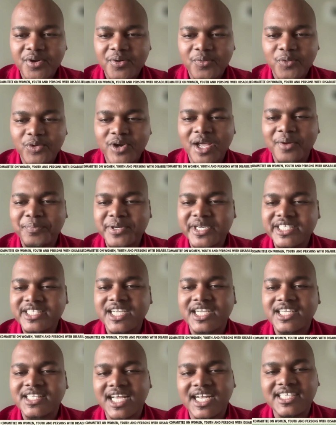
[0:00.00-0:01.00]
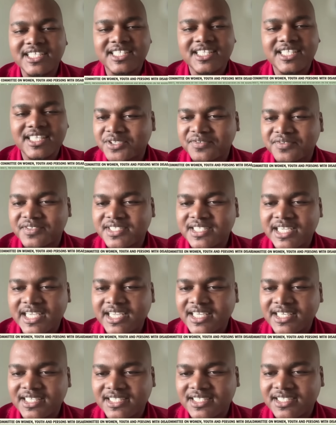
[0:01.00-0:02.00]
We'll appreciate that the three
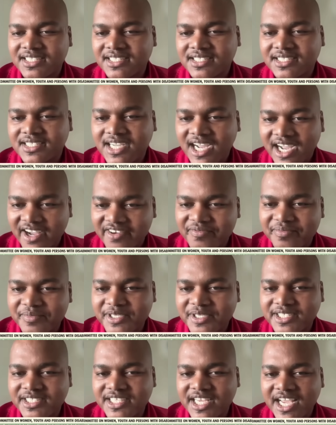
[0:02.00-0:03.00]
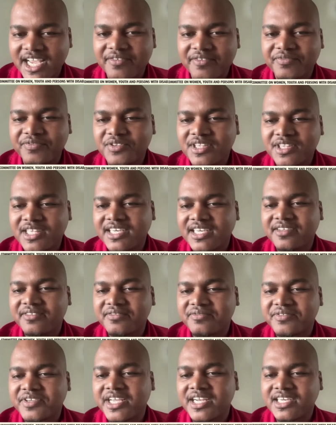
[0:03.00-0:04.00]
arms of state and government have
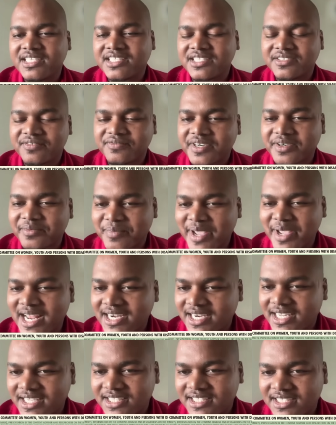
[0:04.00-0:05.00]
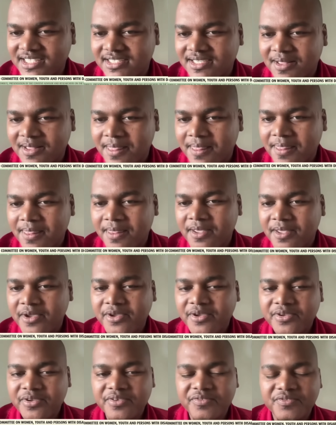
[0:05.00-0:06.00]
three very different mandates.
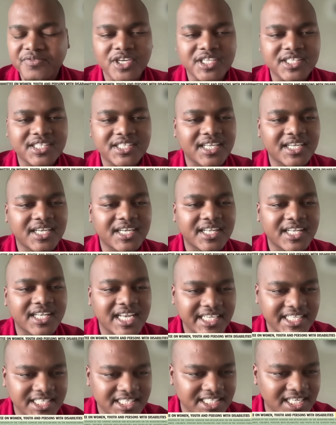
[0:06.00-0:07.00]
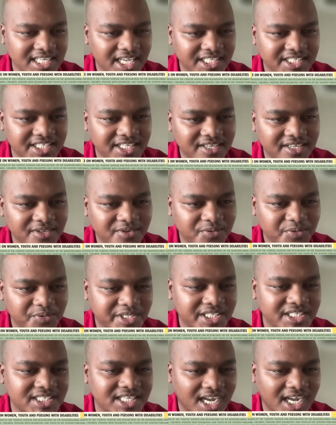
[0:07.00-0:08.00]
You've got the legislature,
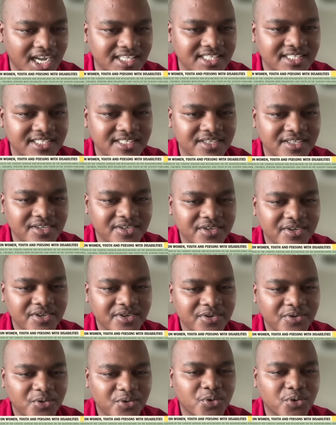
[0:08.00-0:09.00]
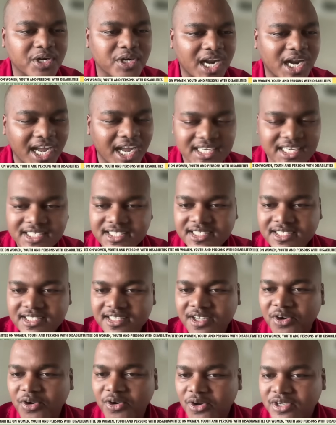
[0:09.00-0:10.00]
which is us, who writes
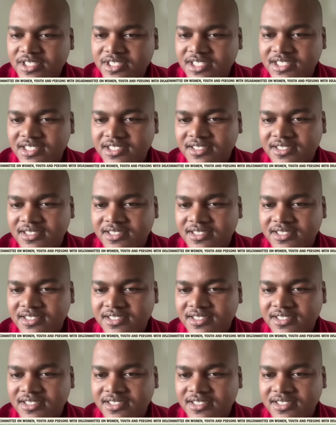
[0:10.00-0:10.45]
the laws.